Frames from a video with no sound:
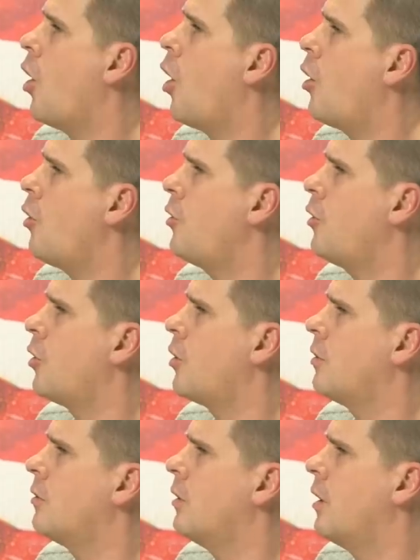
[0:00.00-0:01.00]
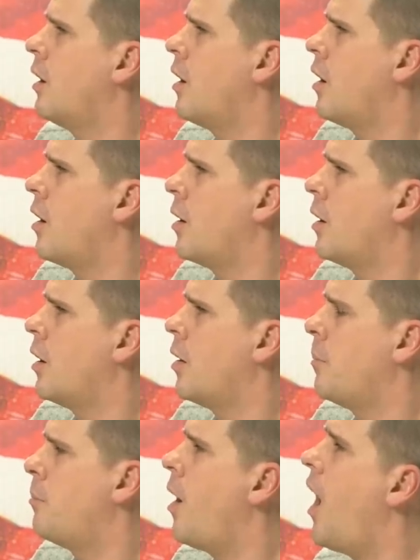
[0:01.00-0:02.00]
Are there
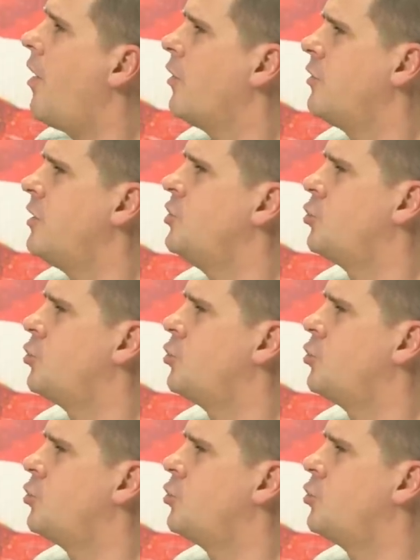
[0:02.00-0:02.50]
policy